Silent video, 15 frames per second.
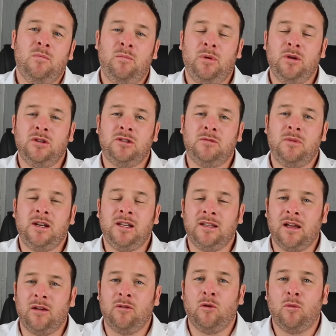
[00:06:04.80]
putting some money
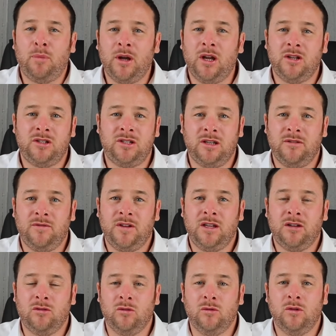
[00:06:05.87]
down or purchasing a
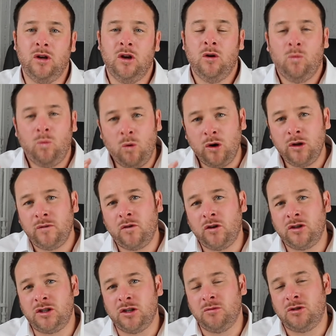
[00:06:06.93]
vehicle. What you've
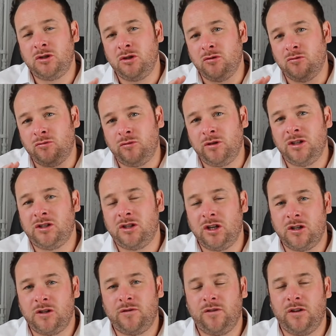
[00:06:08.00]
got to do is do your
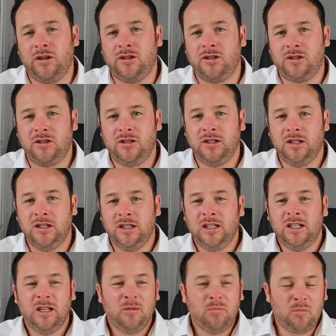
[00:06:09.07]
research first.
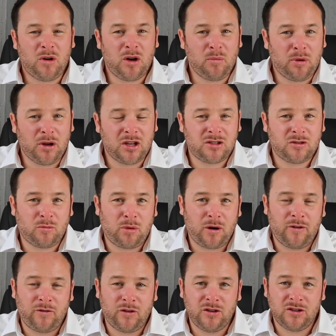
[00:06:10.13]
My personal
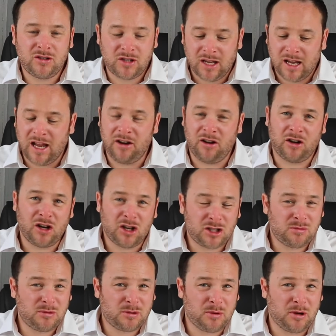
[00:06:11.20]
preference and our
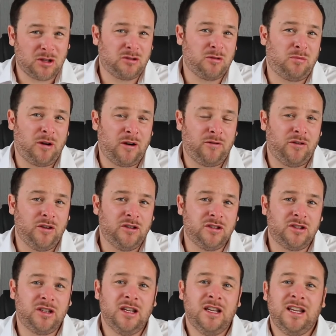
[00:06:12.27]
customers' personal
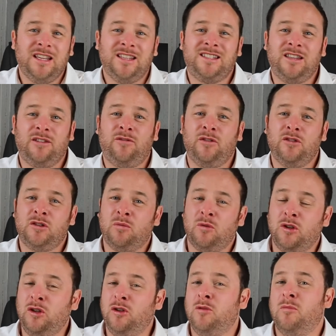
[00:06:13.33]
preference is different to what
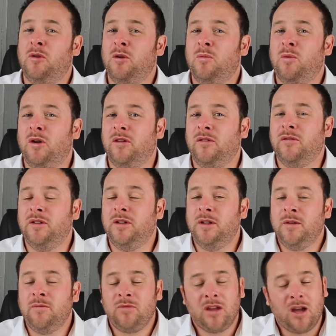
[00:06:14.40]
you might want.
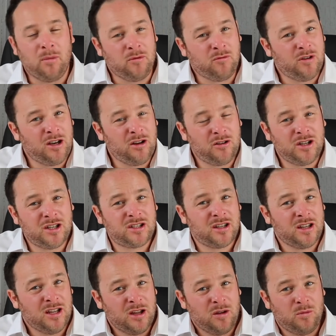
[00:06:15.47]
I'll be really honest,
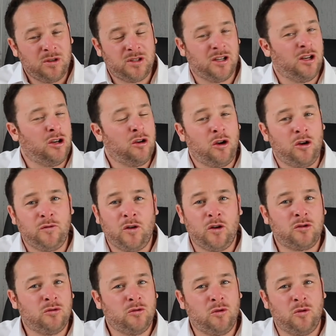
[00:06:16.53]
we sell a lot of
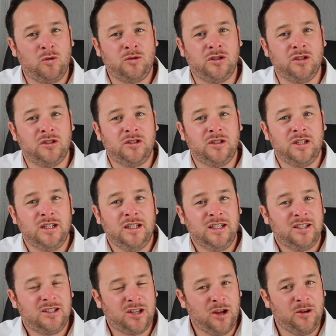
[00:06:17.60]
Vauxhall Corsas.
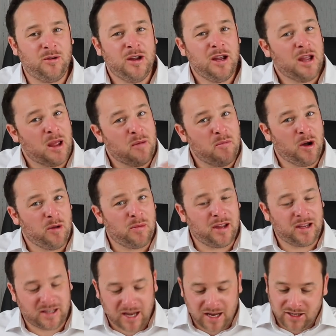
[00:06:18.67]
So it might be a
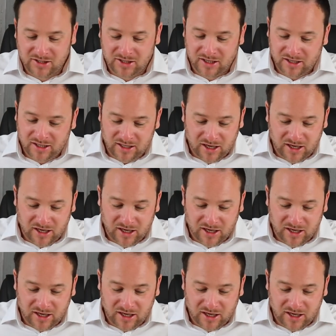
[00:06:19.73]
case that,